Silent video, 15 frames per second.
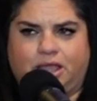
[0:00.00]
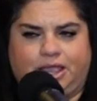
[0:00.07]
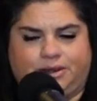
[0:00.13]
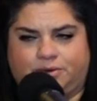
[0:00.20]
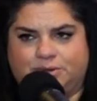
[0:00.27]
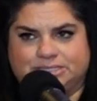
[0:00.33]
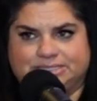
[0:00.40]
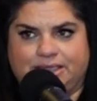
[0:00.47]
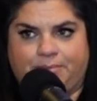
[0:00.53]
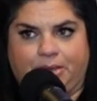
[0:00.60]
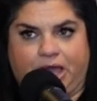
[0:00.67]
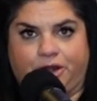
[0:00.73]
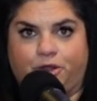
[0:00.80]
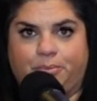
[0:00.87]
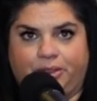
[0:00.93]
I don't want to say
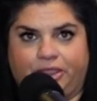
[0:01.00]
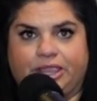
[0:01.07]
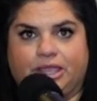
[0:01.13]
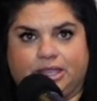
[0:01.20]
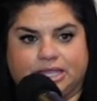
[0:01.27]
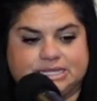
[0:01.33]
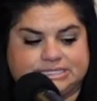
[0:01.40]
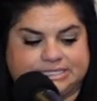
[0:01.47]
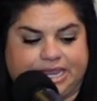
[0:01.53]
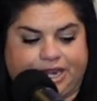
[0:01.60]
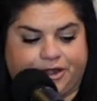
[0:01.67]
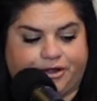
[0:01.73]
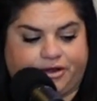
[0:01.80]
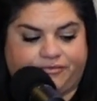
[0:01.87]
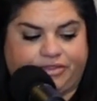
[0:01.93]
bottle, but like a
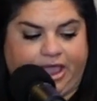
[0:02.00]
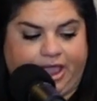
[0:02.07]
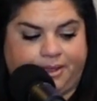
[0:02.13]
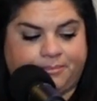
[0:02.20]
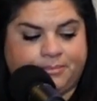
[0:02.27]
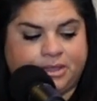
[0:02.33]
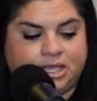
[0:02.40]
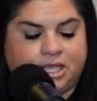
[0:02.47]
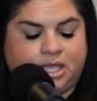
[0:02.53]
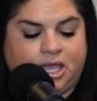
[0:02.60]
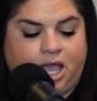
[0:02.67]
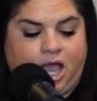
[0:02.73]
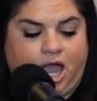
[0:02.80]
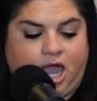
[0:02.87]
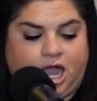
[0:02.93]
container of them.
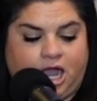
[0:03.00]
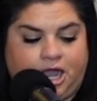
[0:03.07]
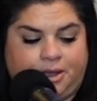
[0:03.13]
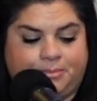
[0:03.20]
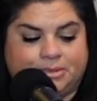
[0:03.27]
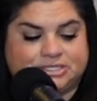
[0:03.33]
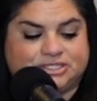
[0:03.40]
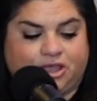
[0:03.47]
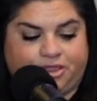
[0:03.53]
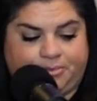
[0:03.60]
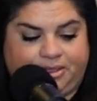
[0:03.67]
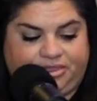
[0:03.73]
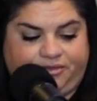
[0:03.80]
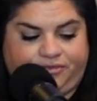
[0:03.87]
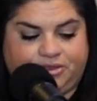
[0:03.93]
Saw
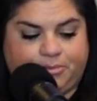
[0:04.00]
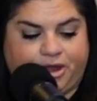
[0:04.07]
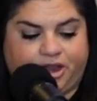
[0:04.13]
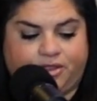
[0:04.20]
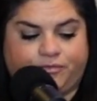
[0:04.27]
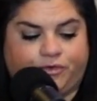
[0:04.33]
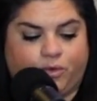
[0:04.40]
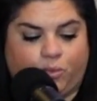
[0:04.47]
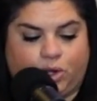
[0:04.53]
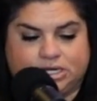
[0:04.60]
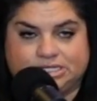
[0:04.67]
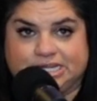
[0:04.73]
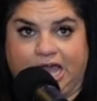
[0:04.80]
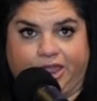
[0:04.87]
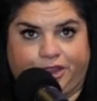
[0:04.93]
them at the flea market for
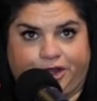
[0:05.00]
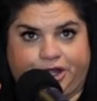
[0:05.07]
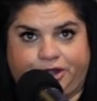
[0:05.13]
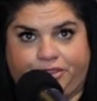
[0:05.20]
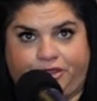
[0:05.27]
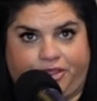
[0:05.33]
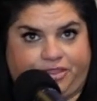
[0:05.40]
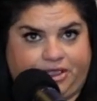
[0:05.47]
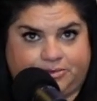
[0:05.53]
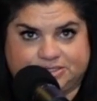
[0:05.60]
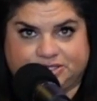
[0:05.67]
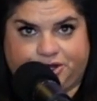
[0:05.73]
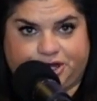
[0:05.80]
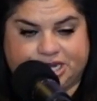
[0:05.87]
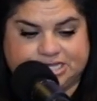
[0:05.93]
$1. Thought that
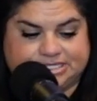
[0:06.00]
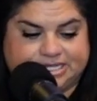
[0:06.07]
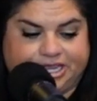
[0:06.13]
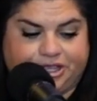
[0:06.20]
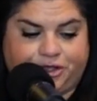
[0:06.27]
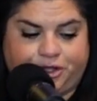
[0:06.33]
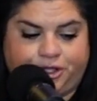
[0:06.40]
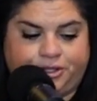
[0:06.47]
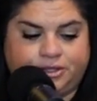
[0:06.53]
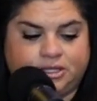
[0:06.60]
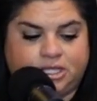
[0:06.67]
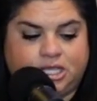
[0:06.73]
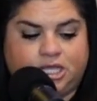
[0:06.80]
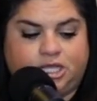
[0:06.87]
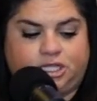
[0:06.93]
was a great deal.
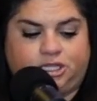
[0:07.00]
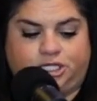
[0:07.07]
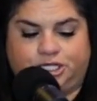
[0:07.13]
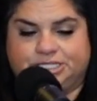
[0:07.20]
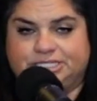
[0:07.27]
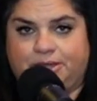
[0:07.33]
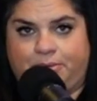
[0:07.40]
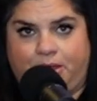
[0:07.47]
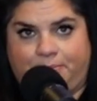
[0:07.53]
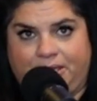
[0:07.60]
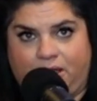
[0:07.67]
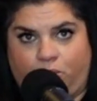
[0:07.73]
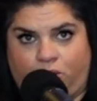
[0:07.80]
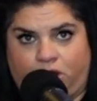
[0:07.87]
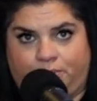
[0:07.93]
Looked them up
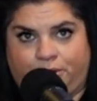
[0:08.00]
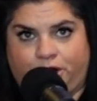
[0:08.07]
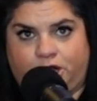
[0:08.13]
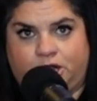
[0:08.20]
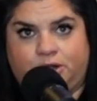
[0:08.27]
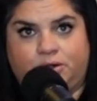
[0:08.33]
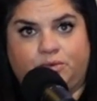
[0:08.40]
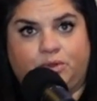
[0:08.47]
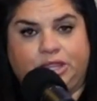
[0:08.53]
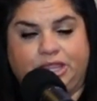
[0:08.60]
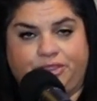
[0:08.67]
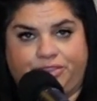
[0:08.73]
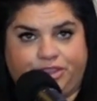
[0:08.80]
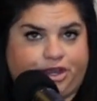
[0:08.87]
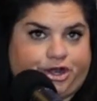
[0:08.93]
at Walmart
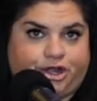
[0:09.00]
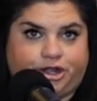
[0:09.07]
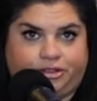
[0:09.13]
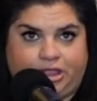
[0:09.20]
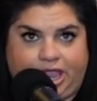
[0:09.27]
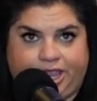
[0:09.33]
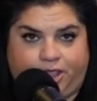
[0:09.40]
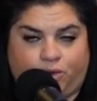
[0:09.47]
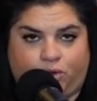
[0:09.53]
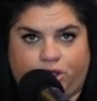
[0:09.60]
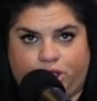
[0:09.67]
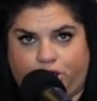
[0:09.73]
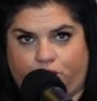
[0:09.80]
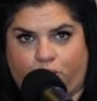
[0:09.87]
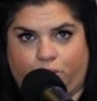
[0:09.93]
in their like
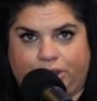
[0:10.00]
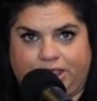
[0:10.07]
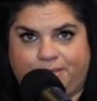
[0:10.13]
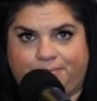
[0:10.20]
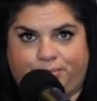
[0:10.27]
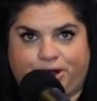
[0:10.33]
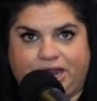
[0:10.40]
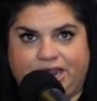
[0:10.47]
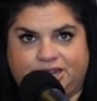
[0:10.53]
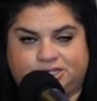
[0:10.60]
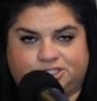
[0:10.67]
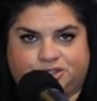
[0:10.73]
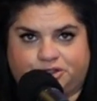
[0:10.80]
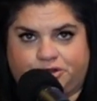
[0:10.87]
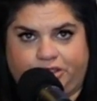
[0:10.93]
Equate
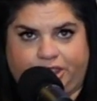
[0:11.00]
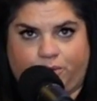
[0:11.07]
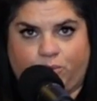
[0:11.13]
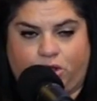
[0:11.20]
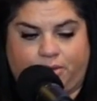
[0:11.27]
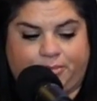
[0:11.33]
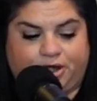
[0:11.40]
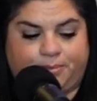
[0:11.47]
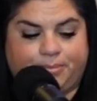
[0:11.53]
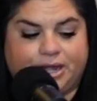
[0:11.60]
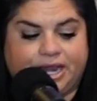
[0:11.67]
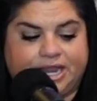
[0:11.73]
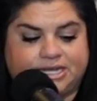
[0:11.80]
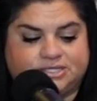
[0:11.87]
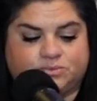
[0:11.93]
brand. Their like Walmart
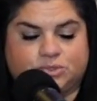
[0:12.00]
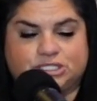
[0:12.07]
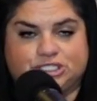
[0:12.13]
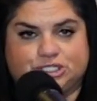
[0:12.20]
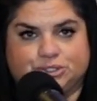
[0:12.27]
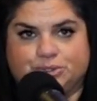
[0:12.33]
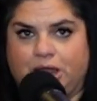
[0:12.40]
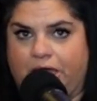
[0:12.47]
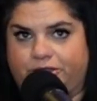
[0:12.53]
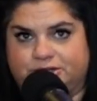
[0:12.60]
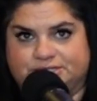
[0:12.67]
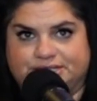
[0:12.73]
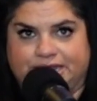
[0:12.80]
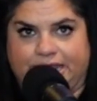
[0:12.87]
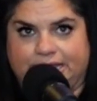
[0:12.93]
brand was
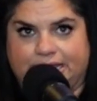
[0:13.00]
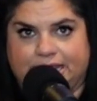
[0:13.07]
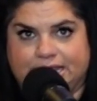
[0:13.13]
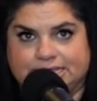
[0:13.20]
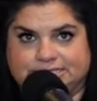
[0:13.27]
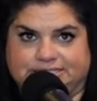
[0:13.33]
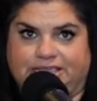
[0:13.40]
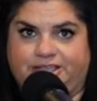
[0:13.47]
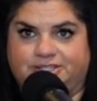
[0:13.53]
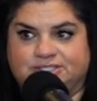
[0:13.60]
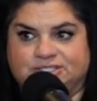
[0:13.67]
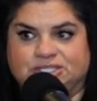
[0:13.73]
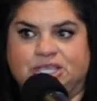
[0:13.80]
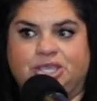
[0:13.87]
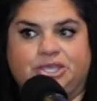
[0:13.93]

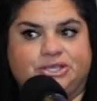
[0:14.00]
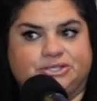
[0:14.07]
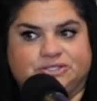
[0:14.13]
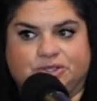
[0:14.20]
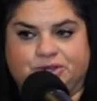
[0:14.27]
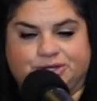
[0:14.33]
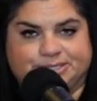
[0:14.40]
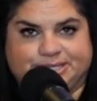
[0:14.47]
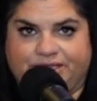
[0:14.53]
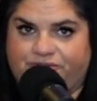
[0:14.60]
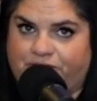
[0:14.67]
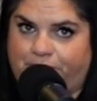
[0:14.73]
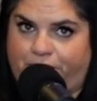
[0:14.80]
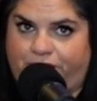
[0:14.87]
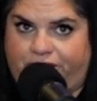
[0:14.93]
$2.98. So you're
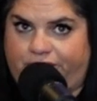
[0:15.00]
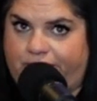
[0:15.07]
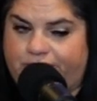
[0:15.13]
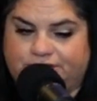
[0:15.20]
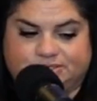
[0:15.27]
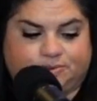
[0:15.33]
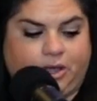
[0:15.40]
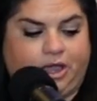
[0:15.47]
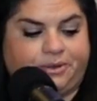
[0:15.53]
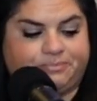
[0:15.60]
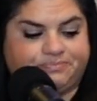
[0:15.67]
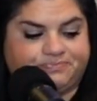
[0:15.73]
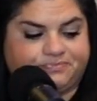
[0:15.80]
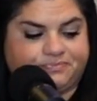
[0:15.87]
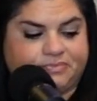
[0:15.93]
saving money there as
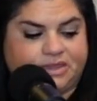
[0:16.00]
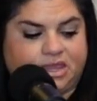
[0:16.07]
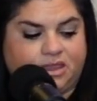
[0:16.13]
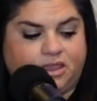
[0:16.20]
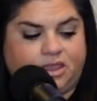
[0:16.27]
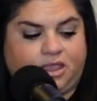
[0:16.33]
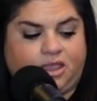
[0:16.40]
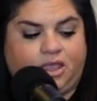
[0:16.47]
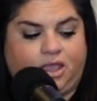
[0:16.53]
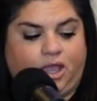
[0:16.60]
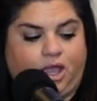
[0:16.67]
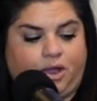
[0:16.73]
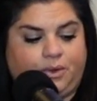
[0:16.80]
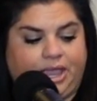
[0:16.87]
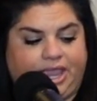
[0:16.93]
well.
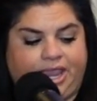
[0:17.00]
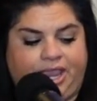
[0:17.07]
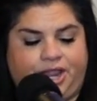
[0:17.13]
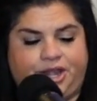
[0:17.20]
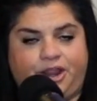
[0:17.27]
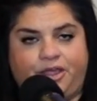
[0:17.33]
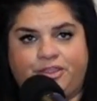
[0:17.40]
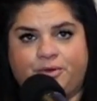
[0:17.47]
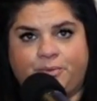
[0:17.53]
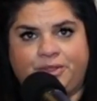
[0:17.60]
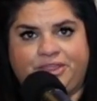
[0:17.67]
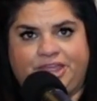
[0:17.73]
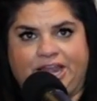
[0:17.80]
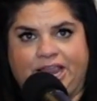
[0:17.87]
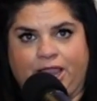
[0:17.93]
Okay, another
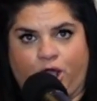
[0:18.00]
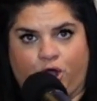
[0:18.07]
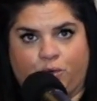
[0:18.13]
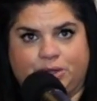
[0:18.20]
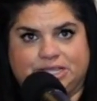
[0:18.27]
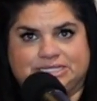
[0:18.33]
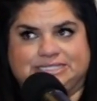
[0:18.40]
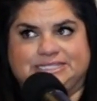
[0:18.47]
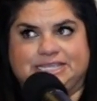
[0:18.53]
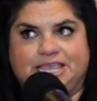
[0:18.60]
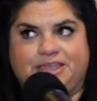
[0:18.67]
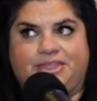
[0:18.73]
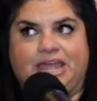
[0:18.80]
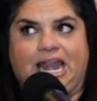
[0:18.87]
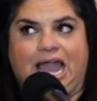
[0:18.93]
one that I always
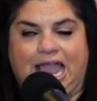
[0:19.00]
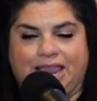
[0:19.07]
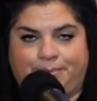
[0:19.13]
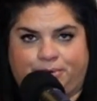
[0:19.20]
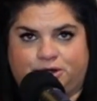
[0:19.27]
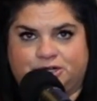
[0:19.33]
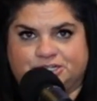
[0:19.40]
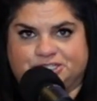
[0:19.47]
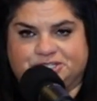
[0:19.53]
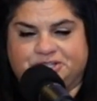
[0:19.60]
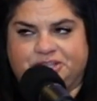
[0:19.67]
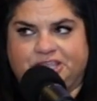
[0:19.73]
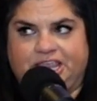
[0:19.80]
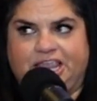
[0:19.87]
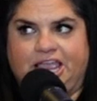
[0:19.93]
see that I
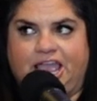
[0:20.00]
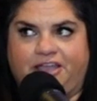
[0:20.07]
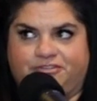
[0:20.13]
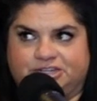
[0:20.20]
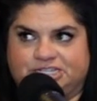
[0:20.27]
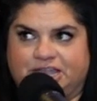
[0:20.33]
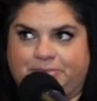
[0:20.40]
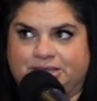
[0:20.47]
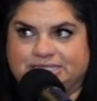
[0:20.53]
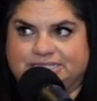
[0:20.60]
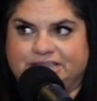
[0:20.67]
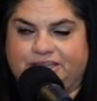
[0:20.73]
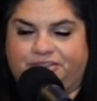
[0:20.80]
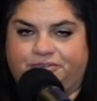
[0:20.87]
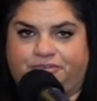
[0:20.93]
personally, every time I
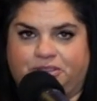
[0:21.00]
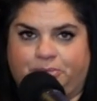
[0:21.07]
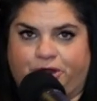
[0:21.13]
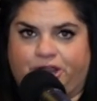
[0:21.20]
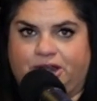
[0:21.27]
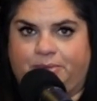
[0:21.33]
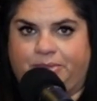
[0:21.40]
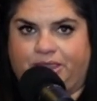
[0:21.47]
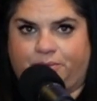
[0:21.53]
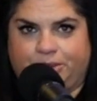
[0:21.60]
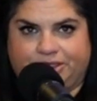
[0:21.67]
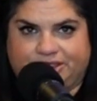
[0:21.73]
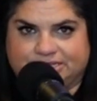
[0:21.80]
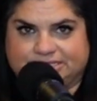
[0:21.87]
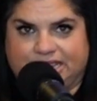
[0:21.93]
see at the flea market, I'm like,
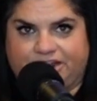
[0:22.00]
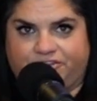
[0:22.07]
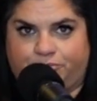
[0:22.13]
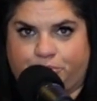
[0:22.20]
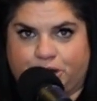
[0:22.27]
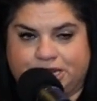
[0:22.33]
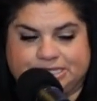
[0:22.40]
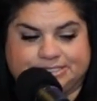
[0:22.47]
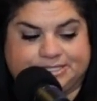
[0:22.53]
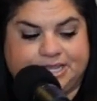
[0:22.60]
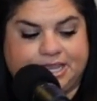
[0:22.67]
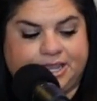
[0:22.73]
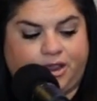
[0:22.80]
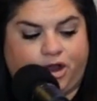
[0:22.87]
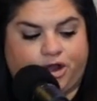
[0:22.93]
wait, that's kind of
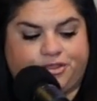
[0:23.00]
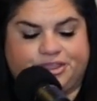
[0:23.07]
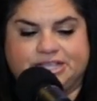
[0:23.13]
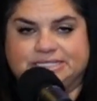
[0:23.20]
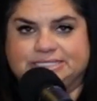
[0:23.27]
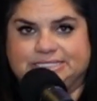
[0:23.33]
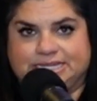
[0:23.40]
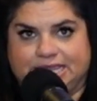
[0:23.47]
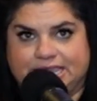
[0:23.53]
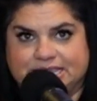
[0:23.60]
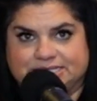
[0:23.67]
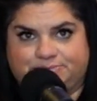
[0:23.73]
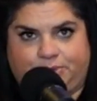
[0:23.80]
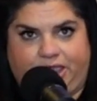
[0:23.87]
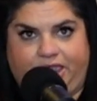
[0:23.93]
pricey, are these
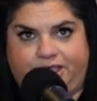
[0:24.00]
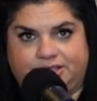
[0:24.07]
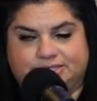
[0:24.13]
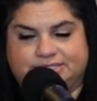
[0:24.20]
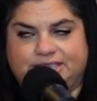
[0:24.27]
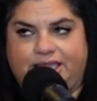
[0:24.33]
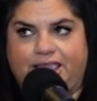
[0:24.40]
Dickies pants.